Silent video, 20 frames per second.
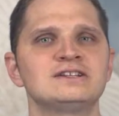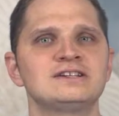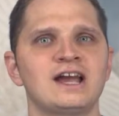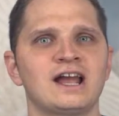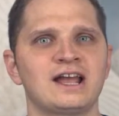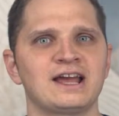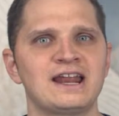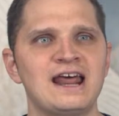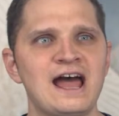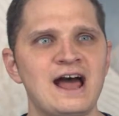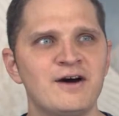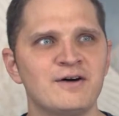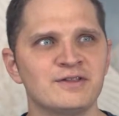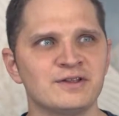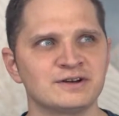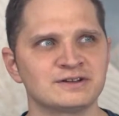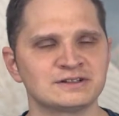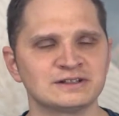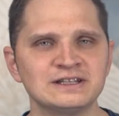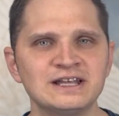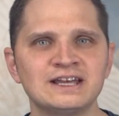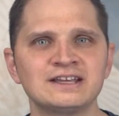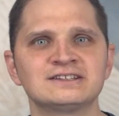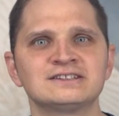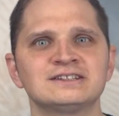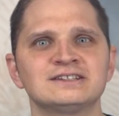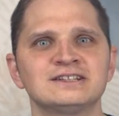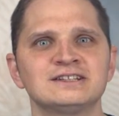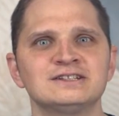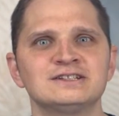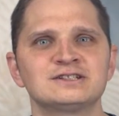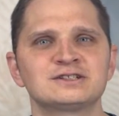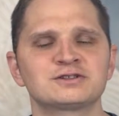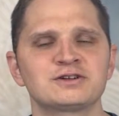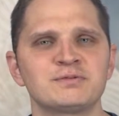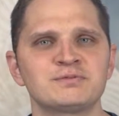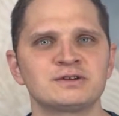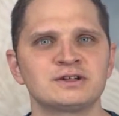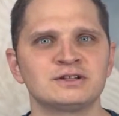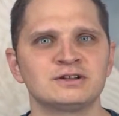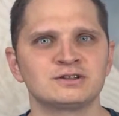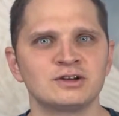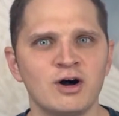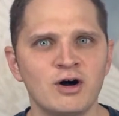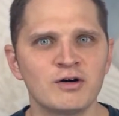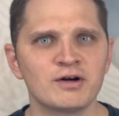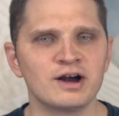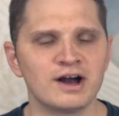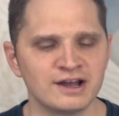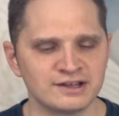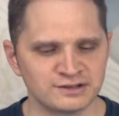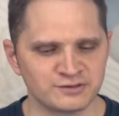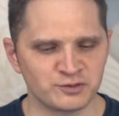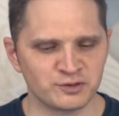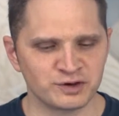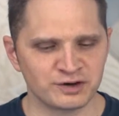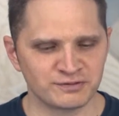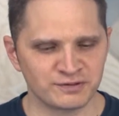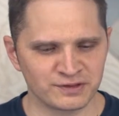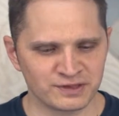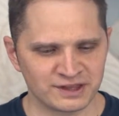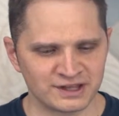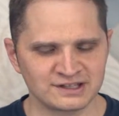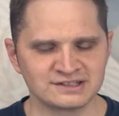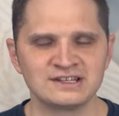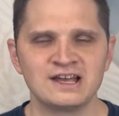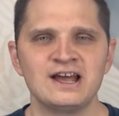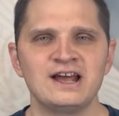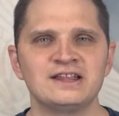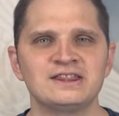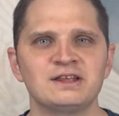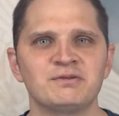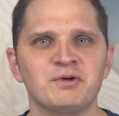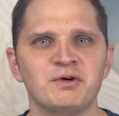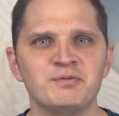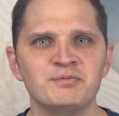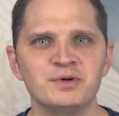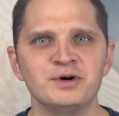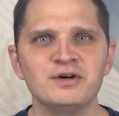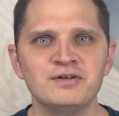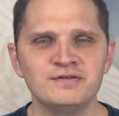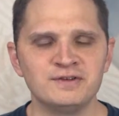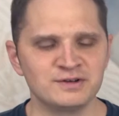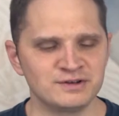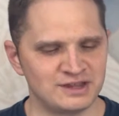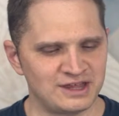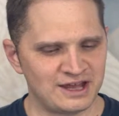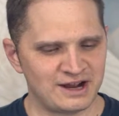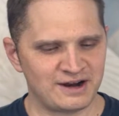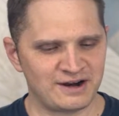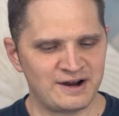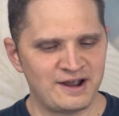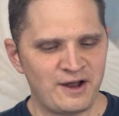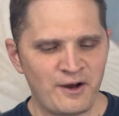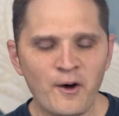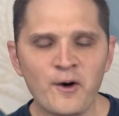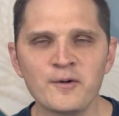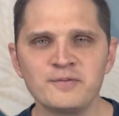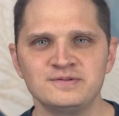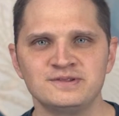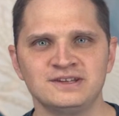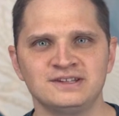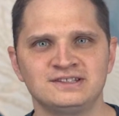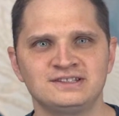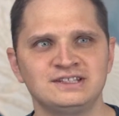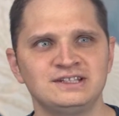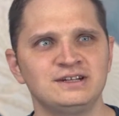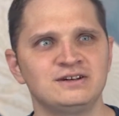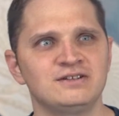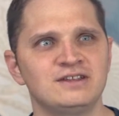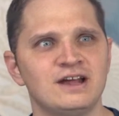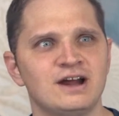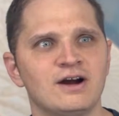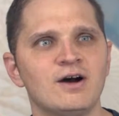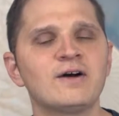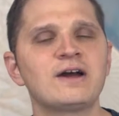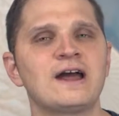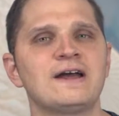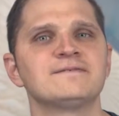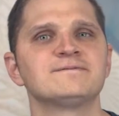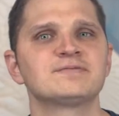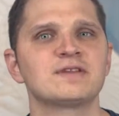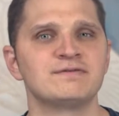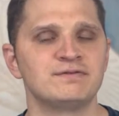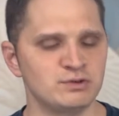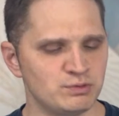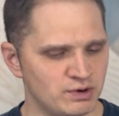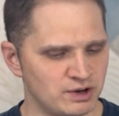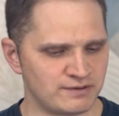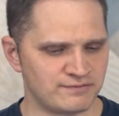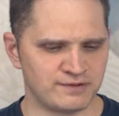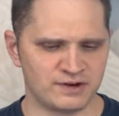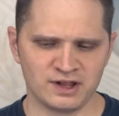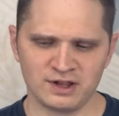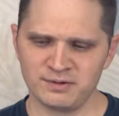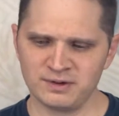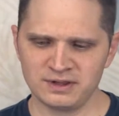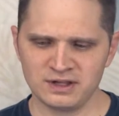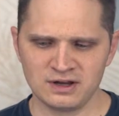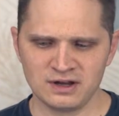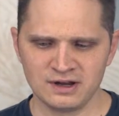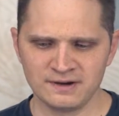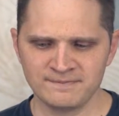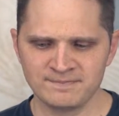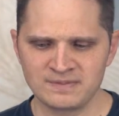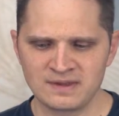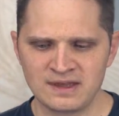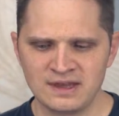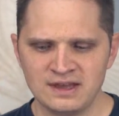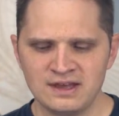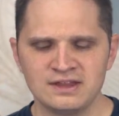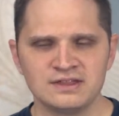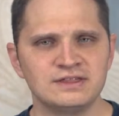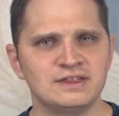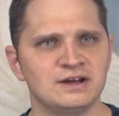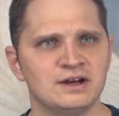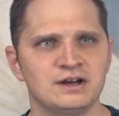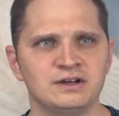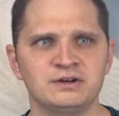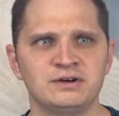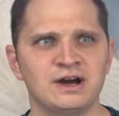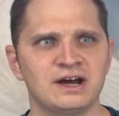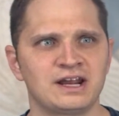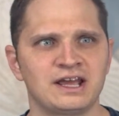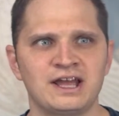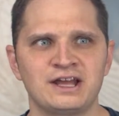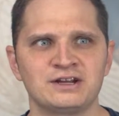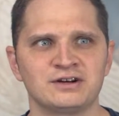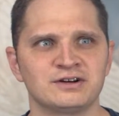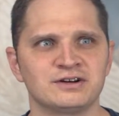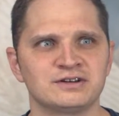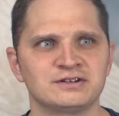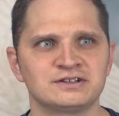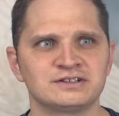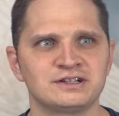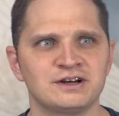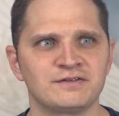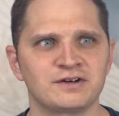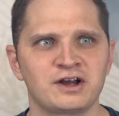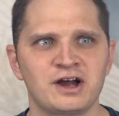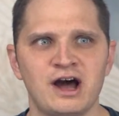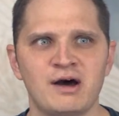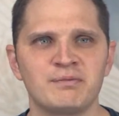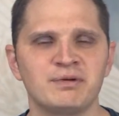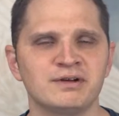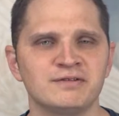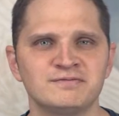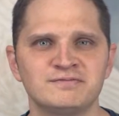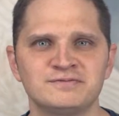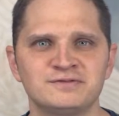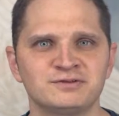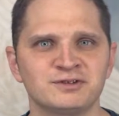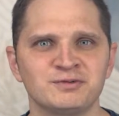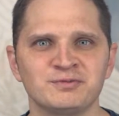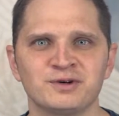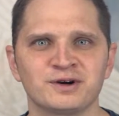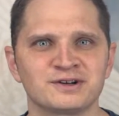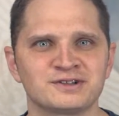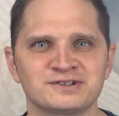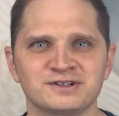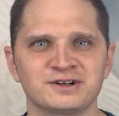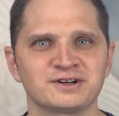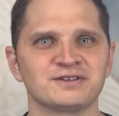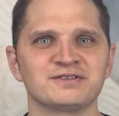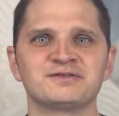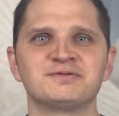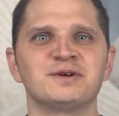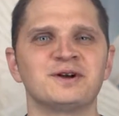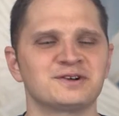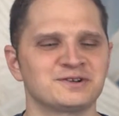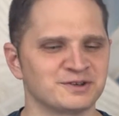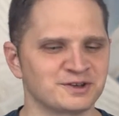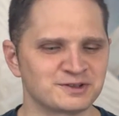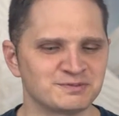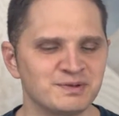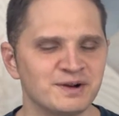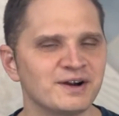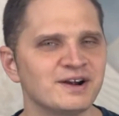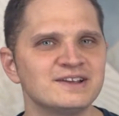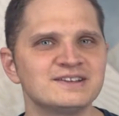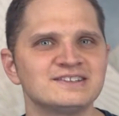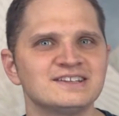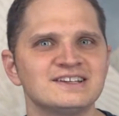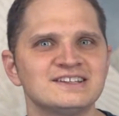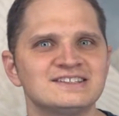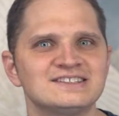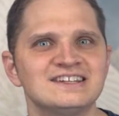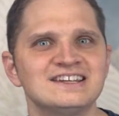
Check it out. There's links in the description. There's all kinds of wonderful things that will move you there. Hope to see you there. Okay, if you want to follow along, you got to get yourself a copy of Swedenborg's Journal of Spiritual Experiences.